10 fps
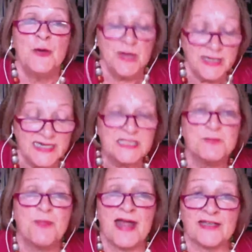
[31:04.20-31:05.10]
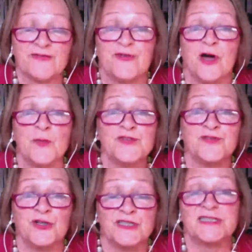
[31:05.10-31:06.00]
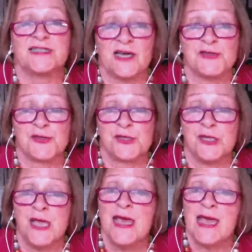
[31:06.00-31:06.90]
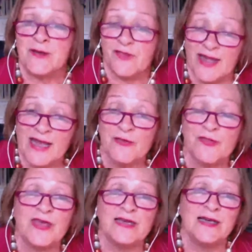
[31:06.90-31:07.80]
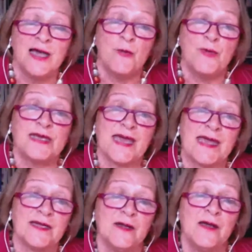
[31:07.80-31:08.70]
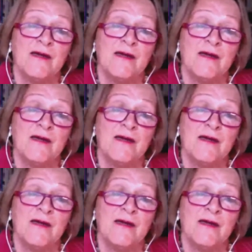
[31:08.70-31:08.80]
we need platforms for discussion, and then I think we can...